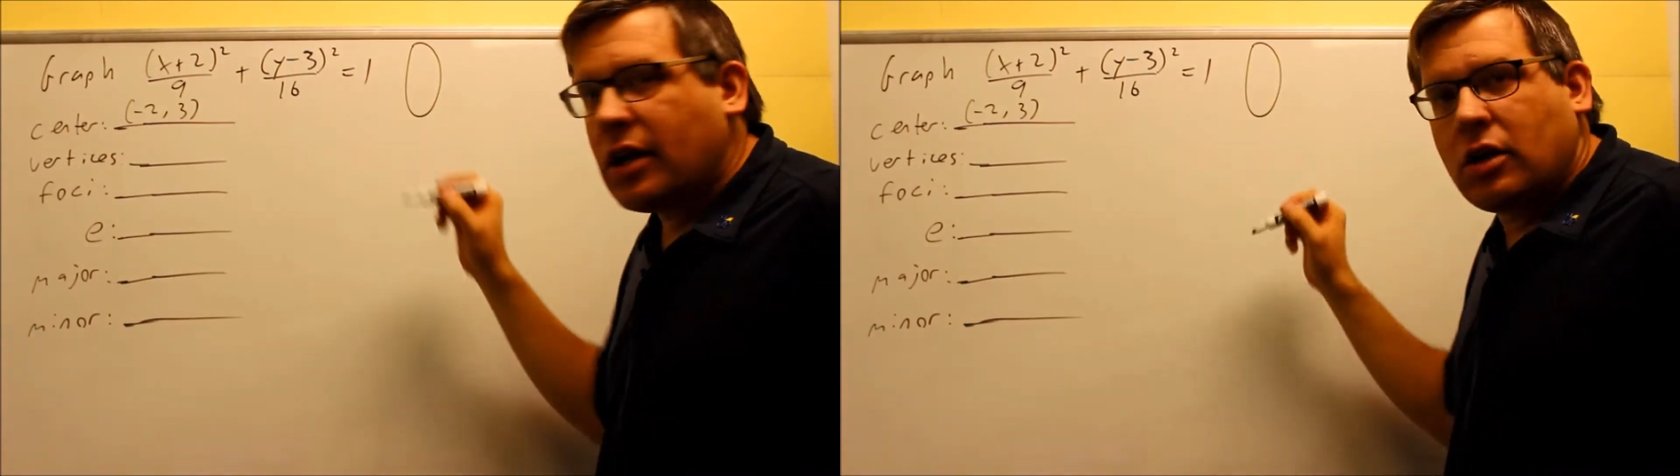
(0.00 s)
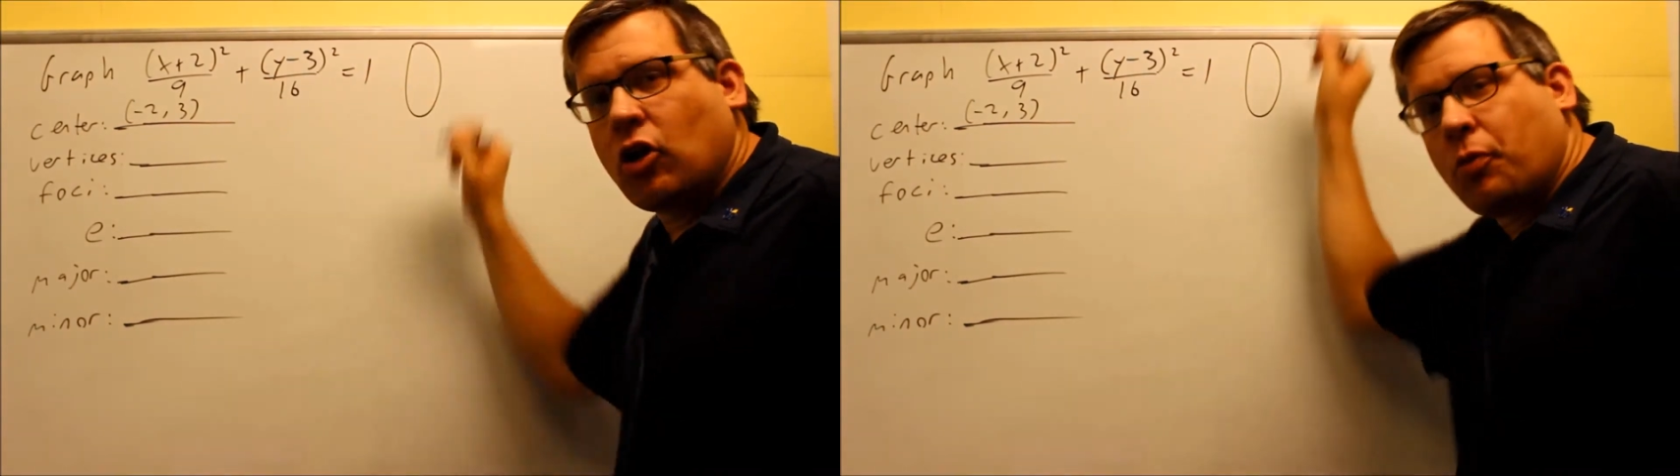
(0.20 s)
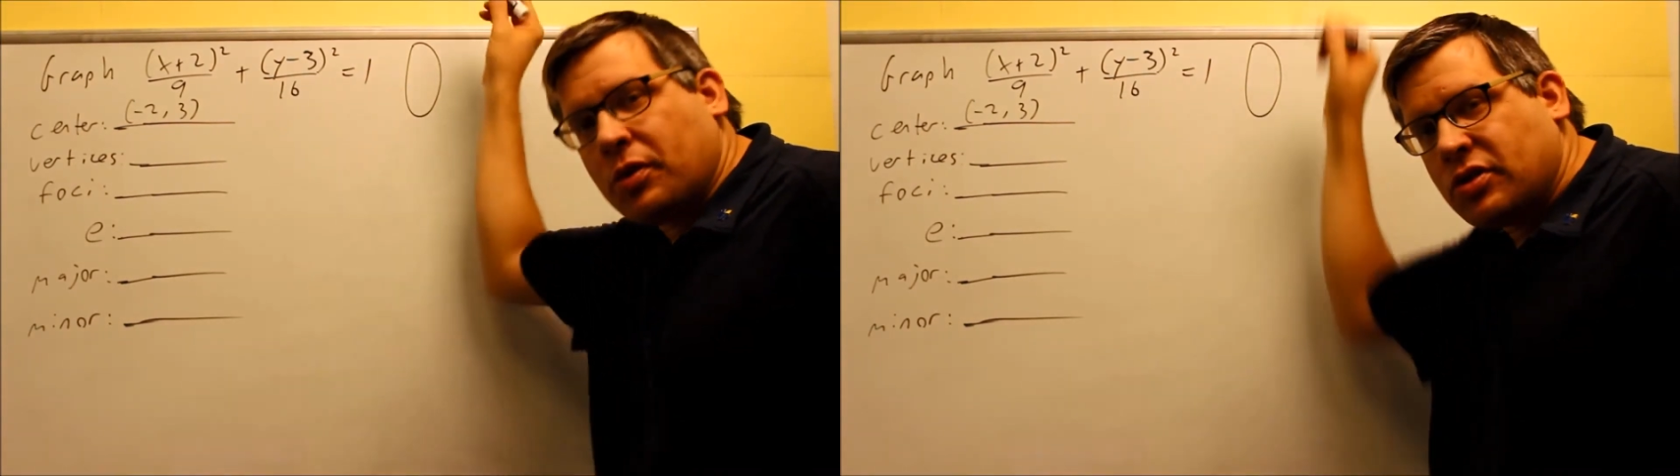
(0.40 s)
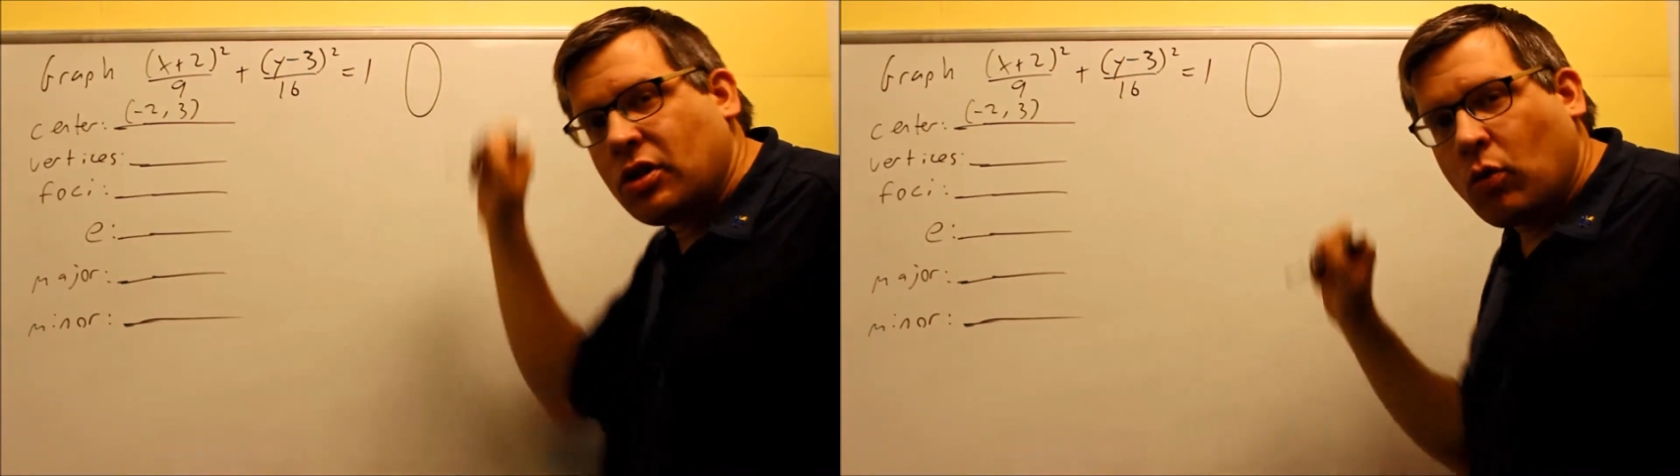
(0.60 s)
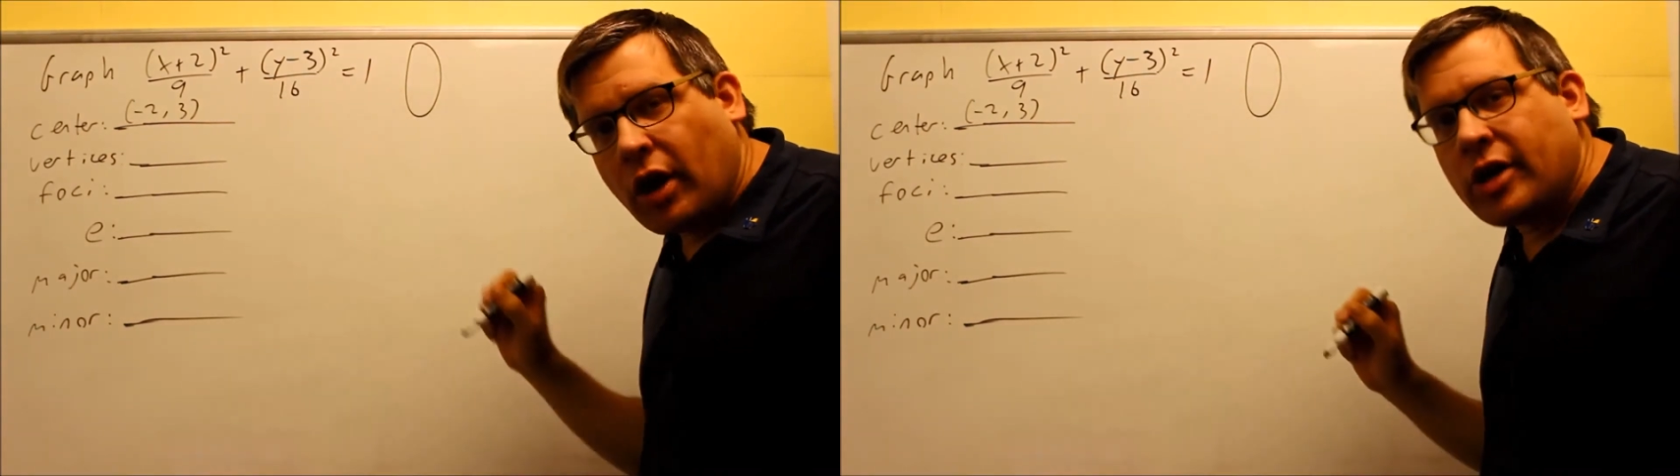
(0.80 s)
it opens
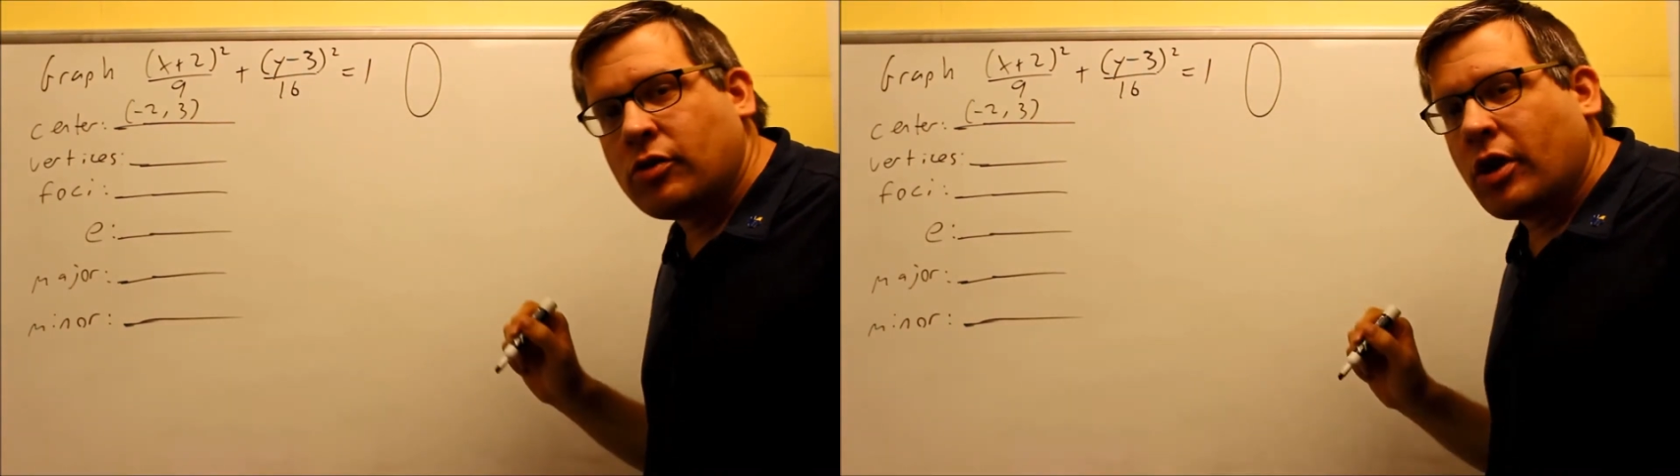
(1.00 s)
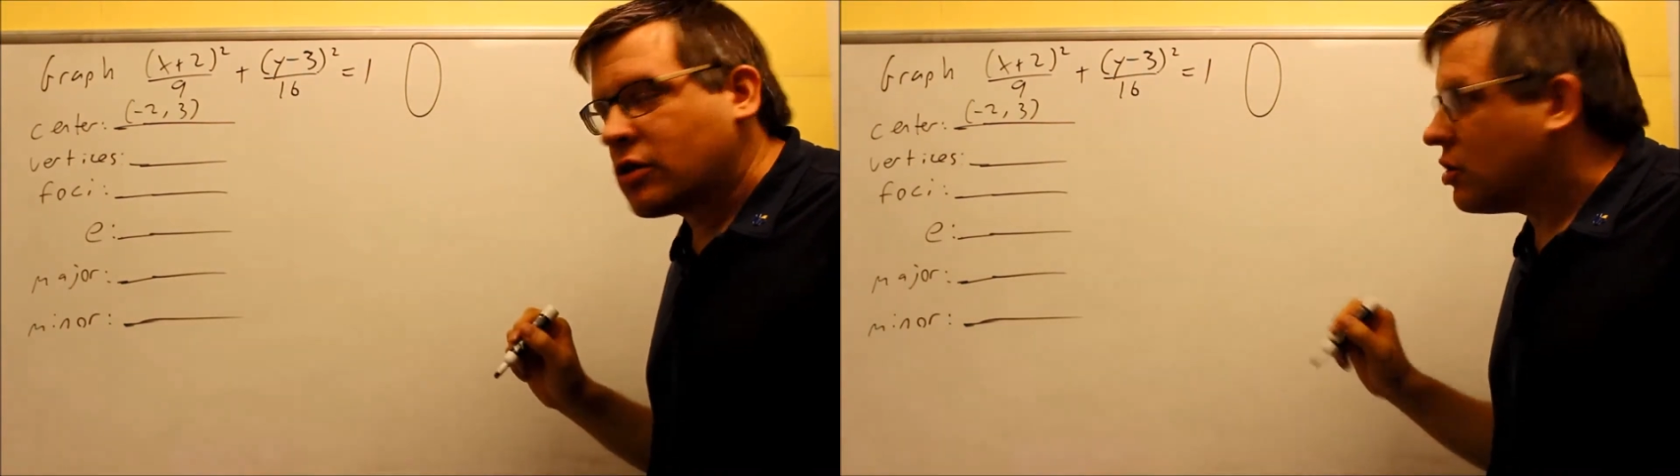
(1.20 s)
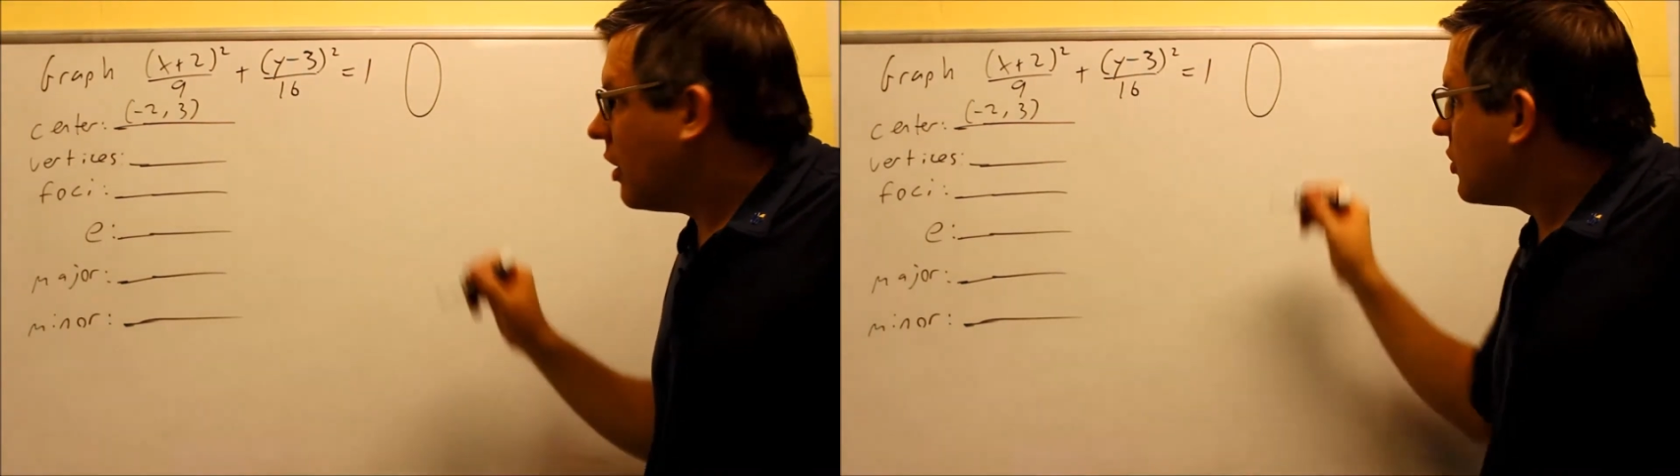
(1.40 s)
in the Y direction.